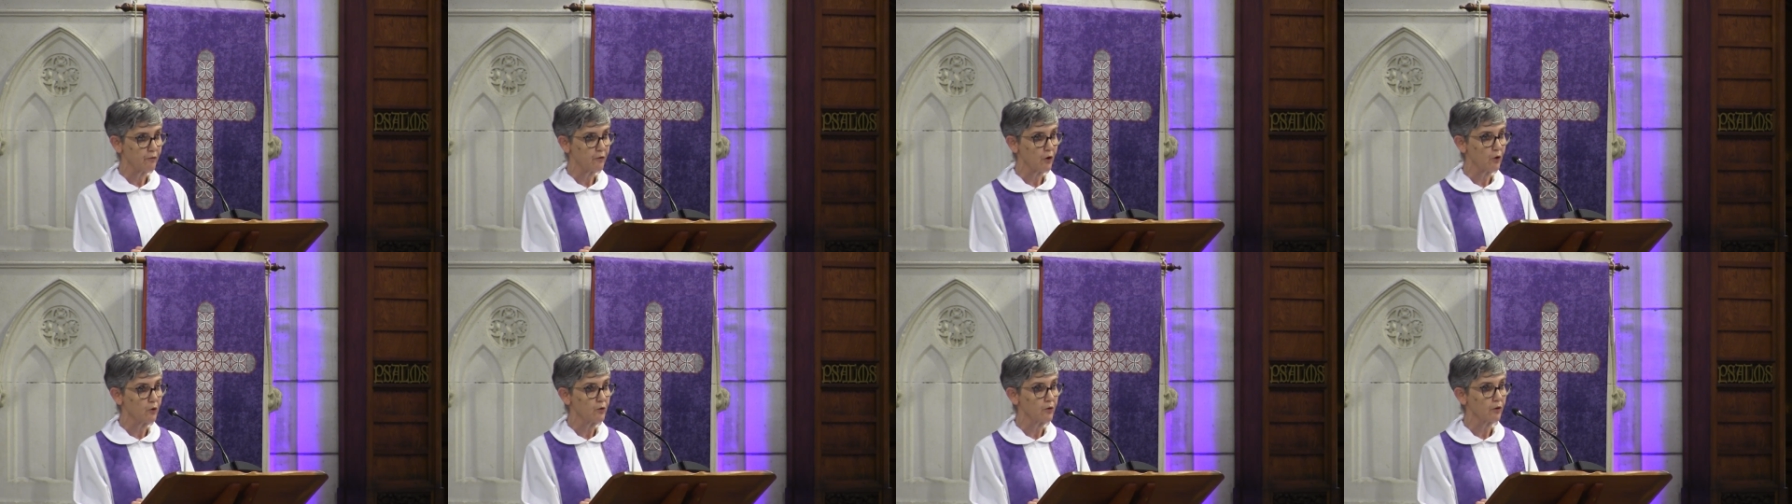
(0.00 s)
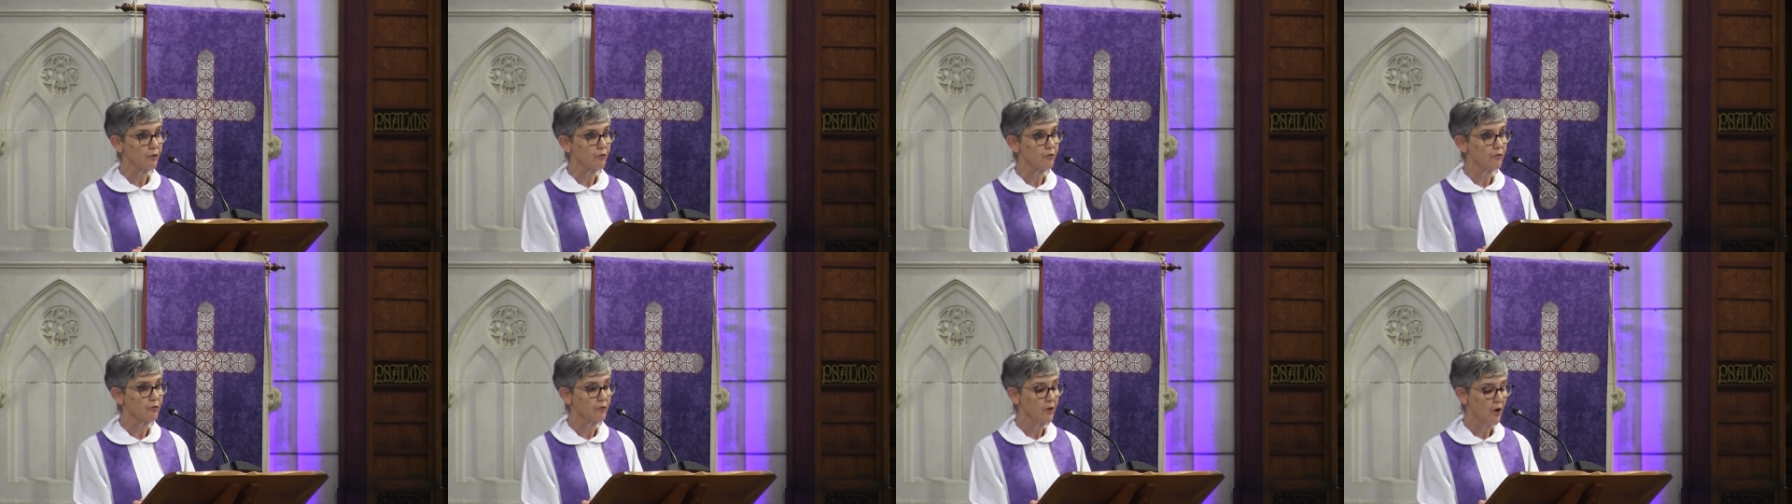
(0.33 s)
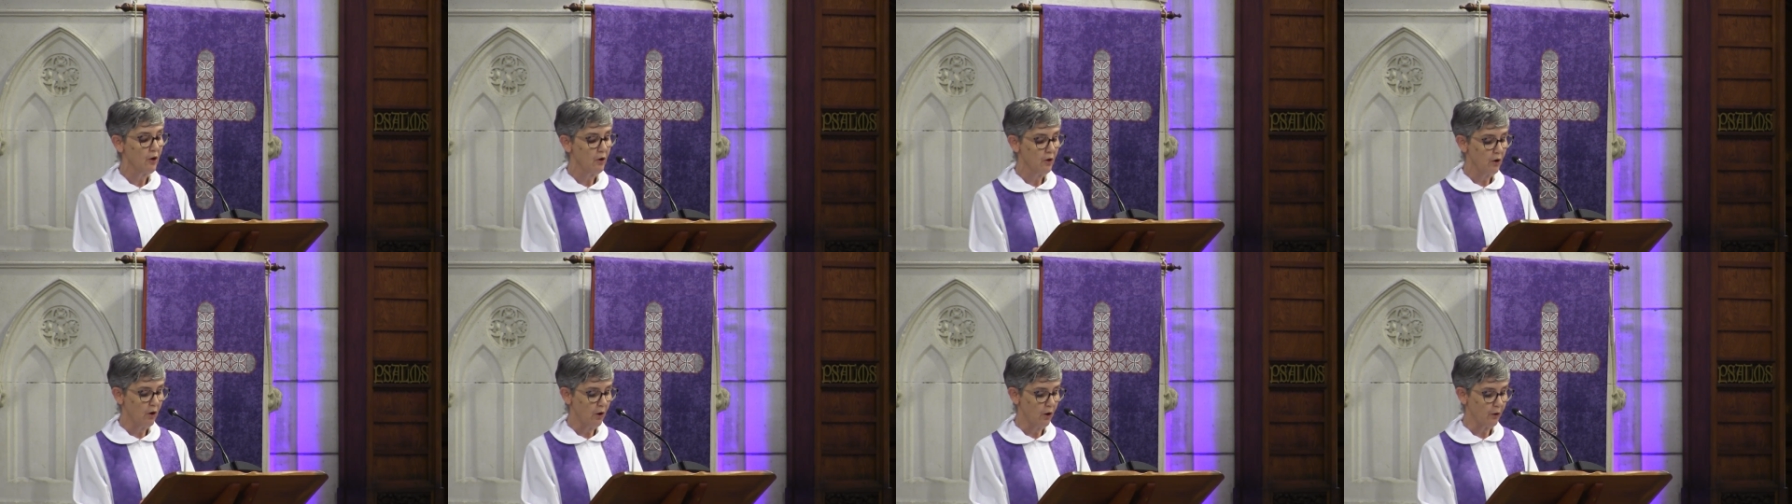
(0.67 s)

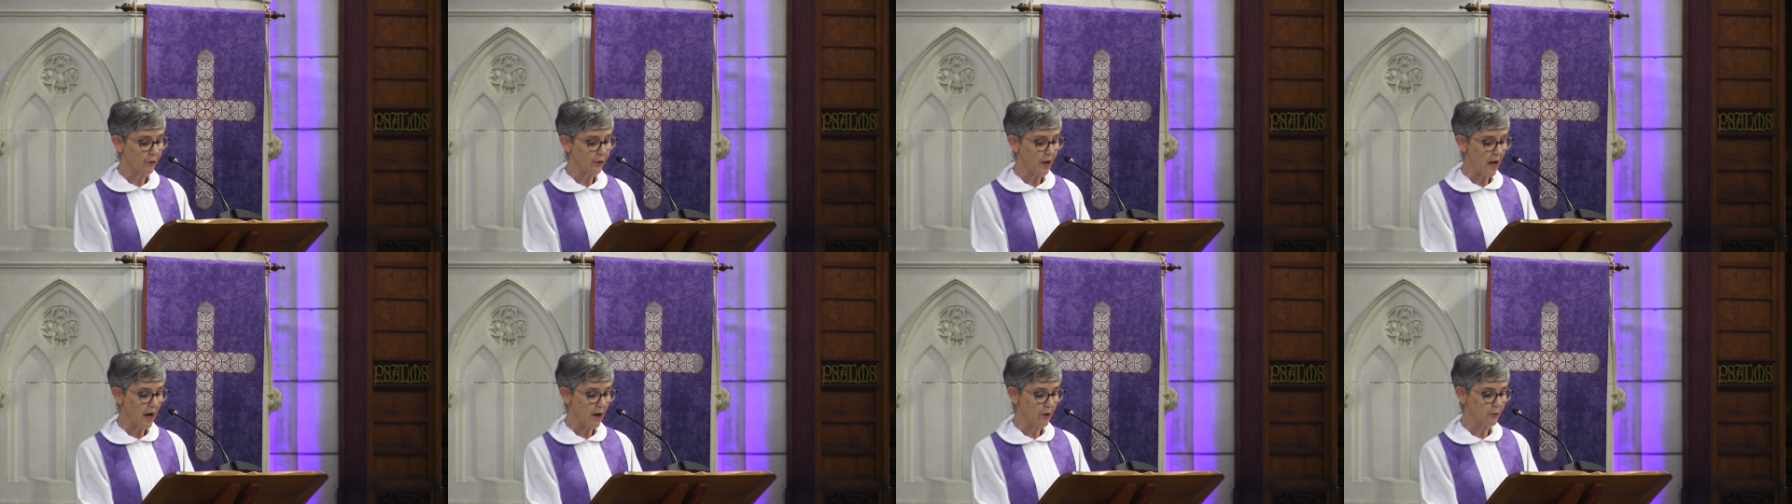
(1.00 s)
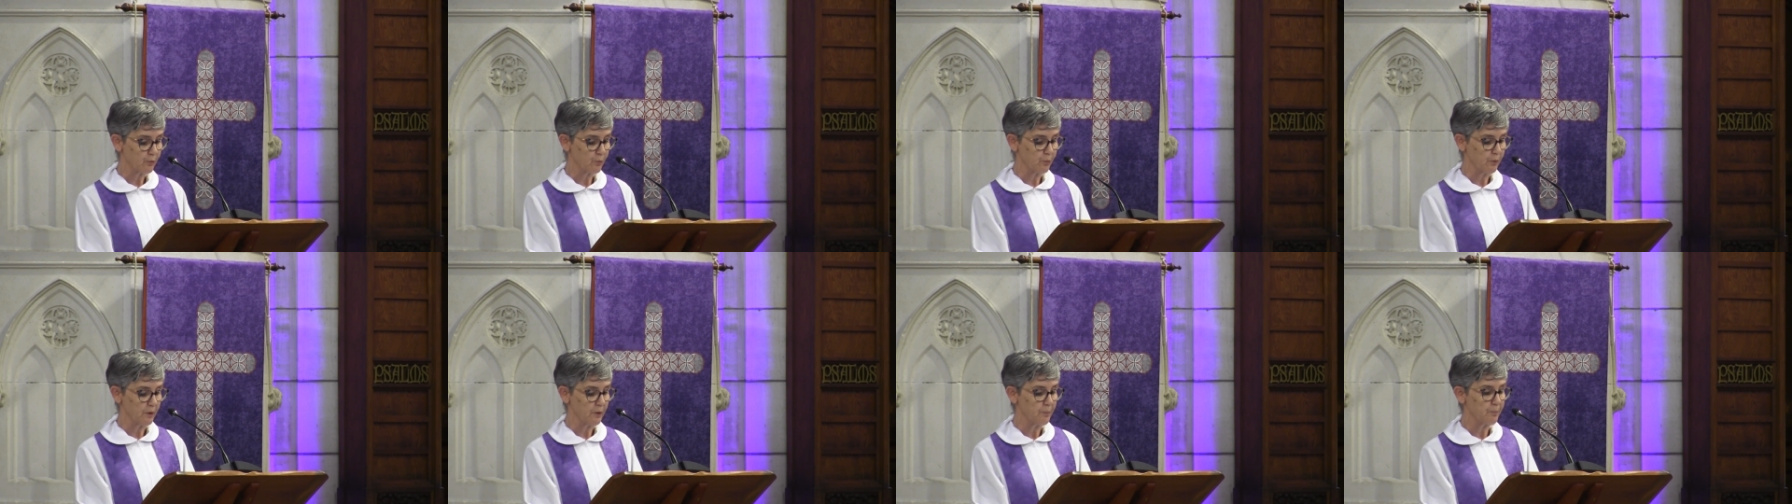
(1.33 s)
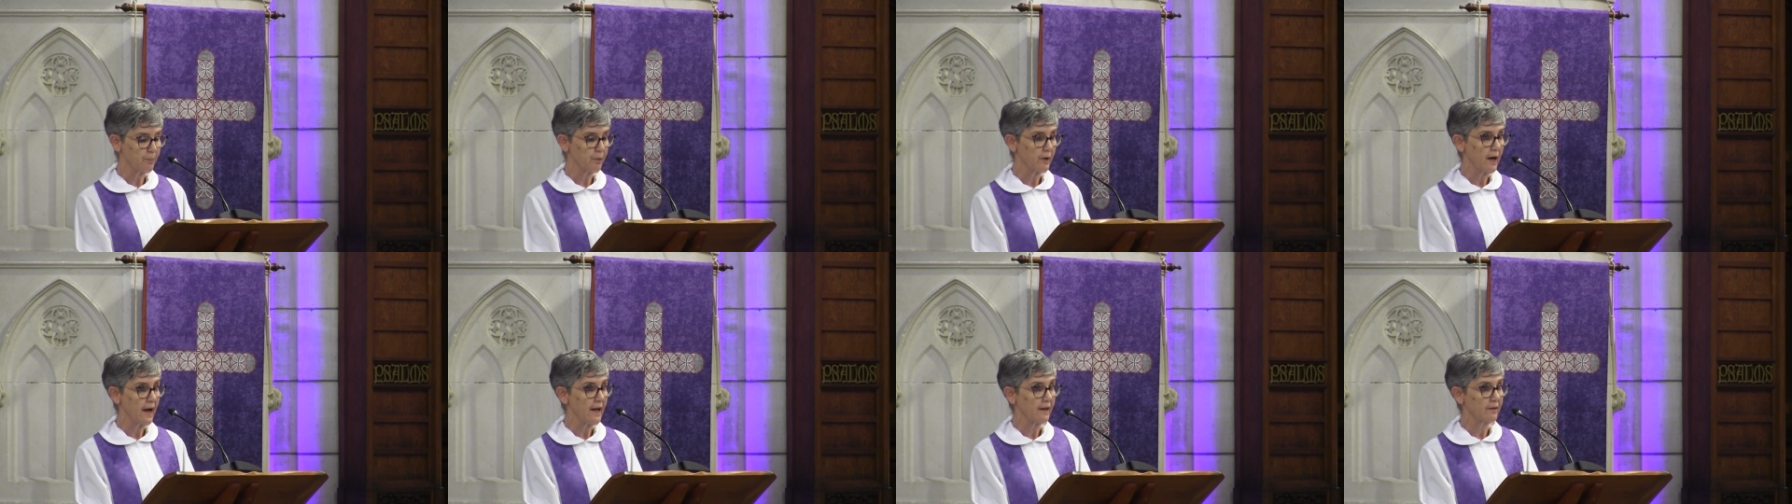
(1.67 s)
focus on
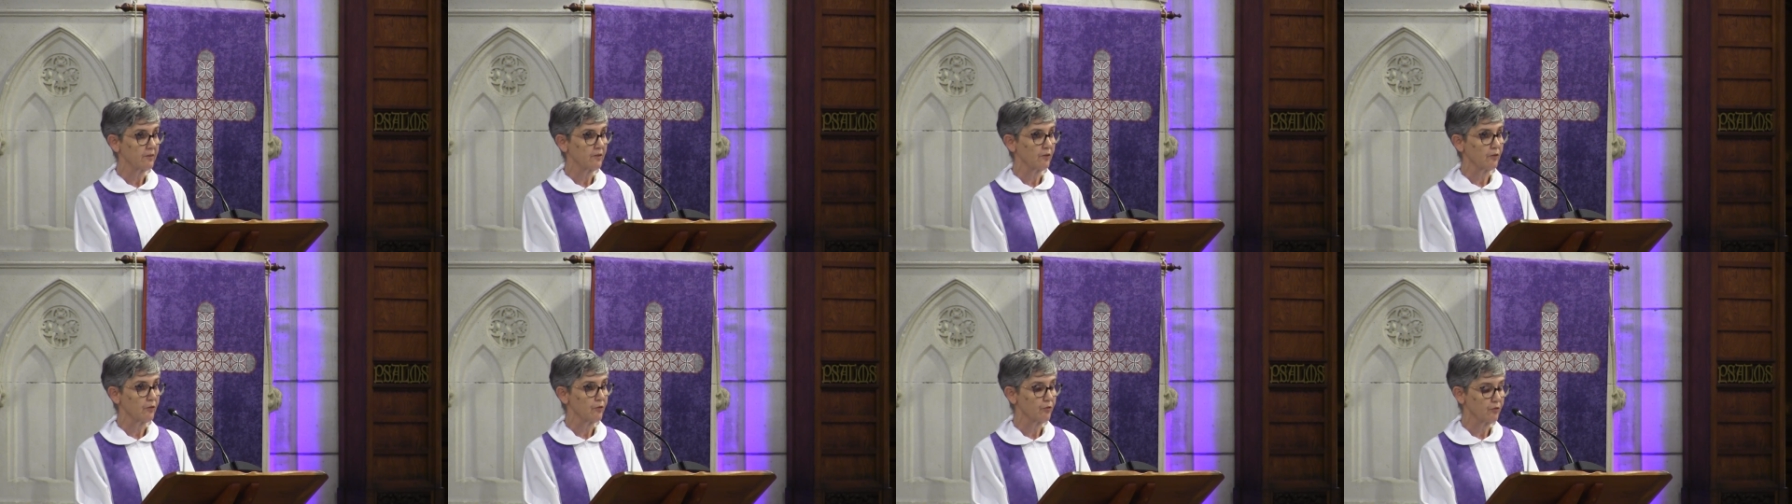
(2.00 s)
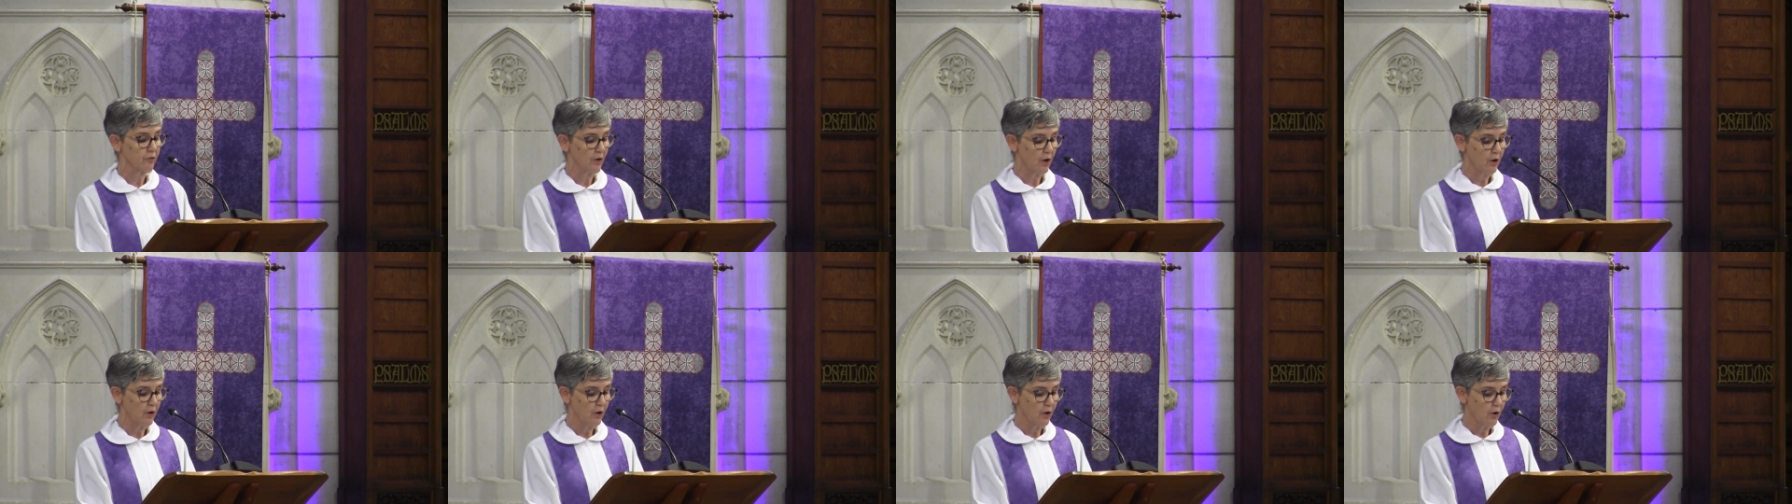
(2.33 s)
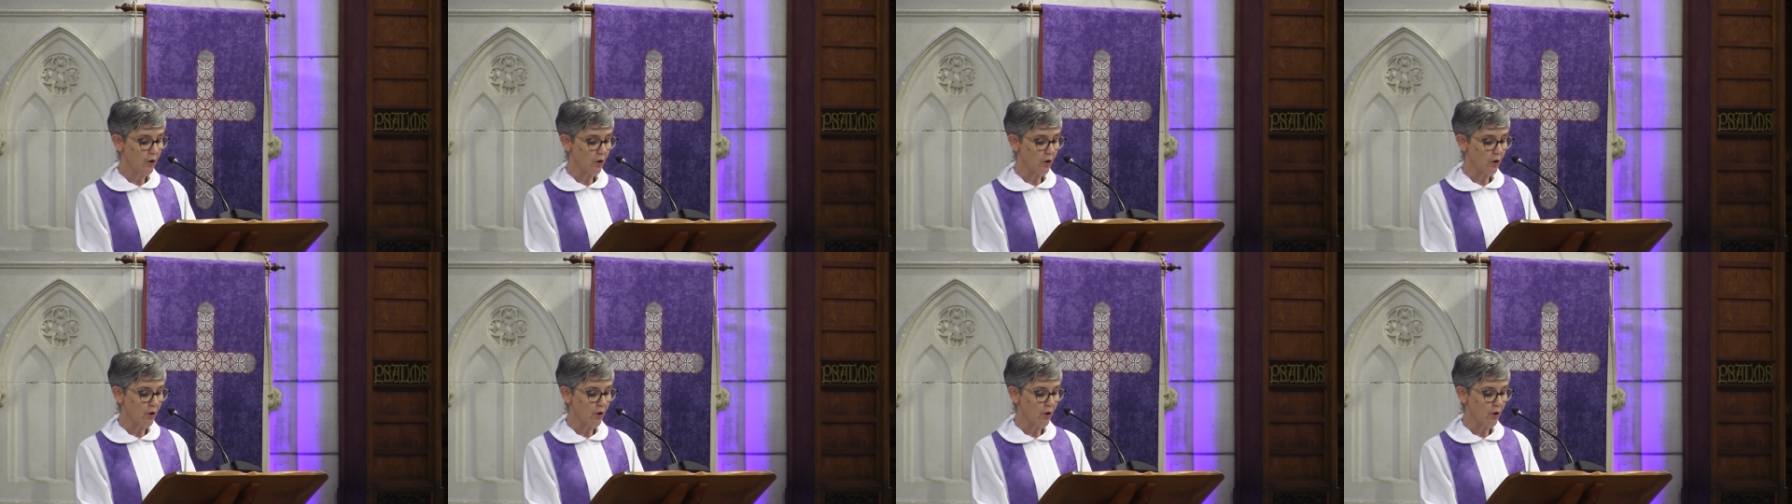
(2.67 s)
outward practice